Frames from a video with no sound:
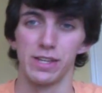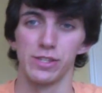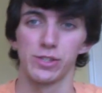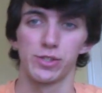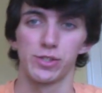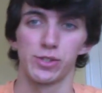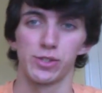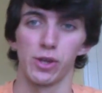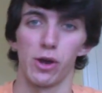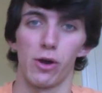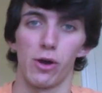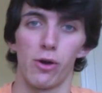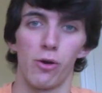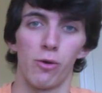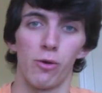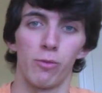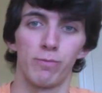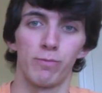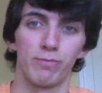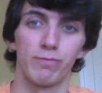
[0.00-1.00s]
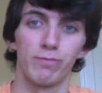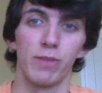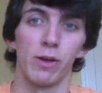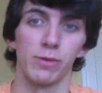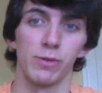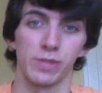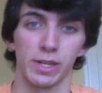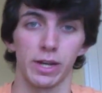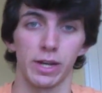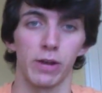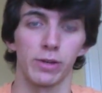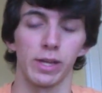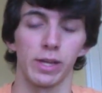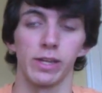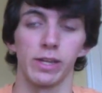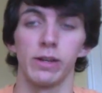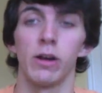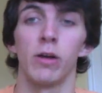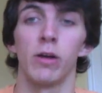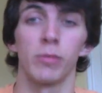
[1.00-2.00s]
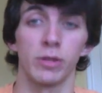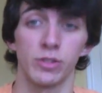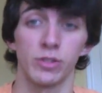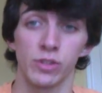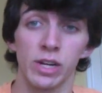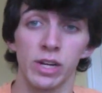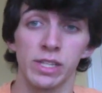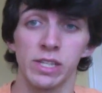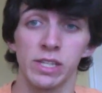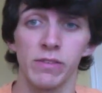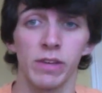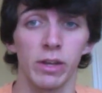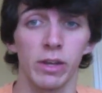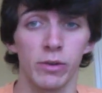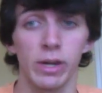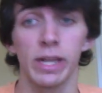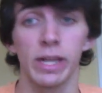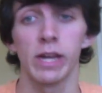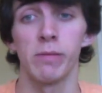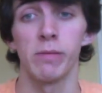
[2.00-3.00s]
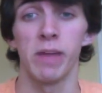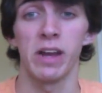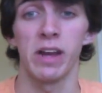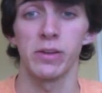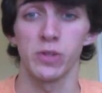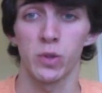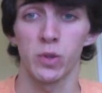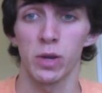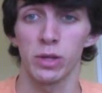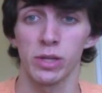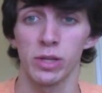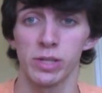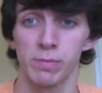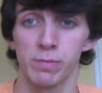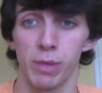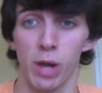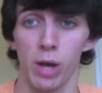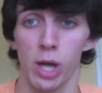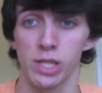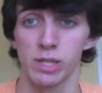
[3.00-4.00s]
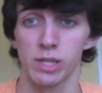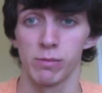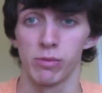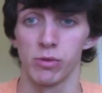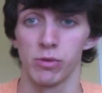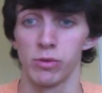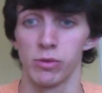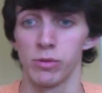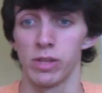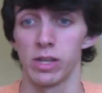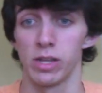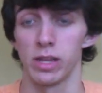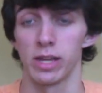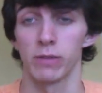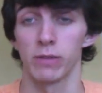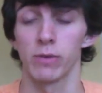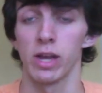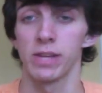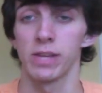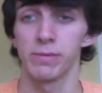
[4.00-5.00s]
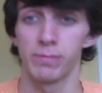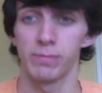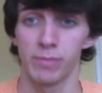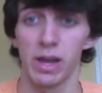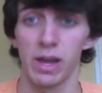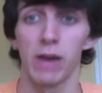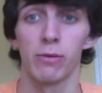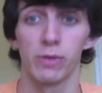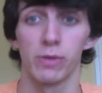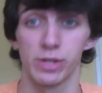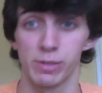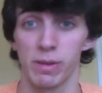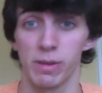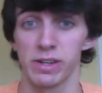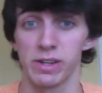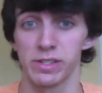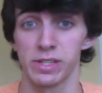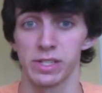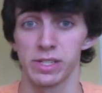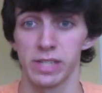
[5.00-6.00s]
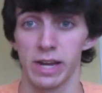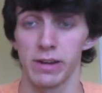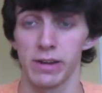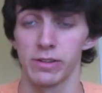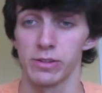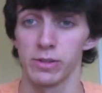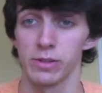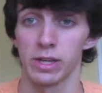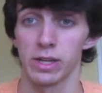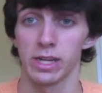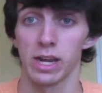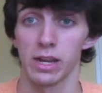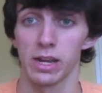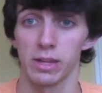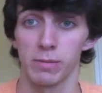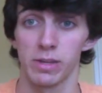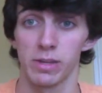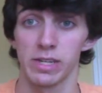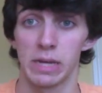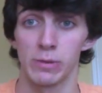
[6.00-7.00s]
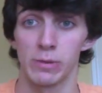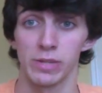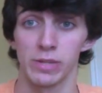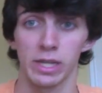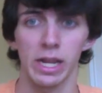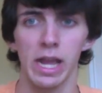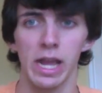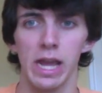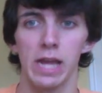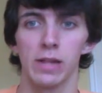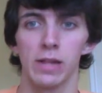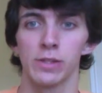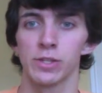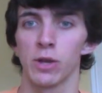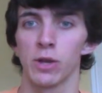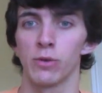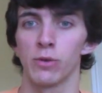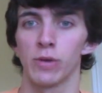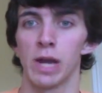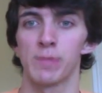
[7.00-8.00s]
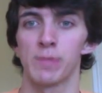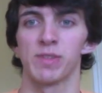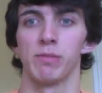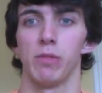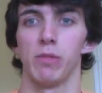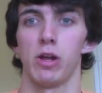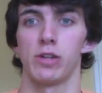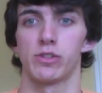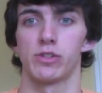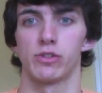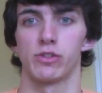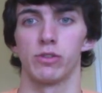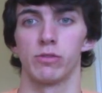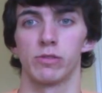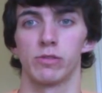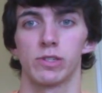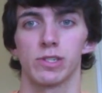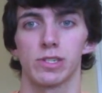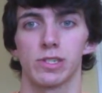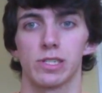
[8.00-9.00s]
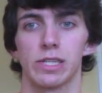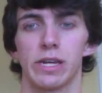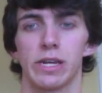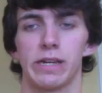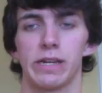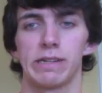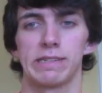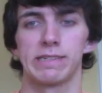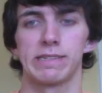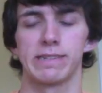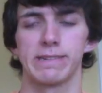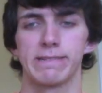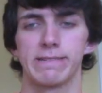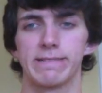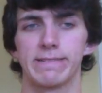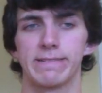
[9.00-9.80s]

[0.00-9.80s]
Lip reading: So I was like, okay, I'm going to try and see if I can crank out a battle as quickly as possible. And right about when I was about to sit down and do that kind of thing, my dad was like, hey, let's go grab some lunch. And I was just like,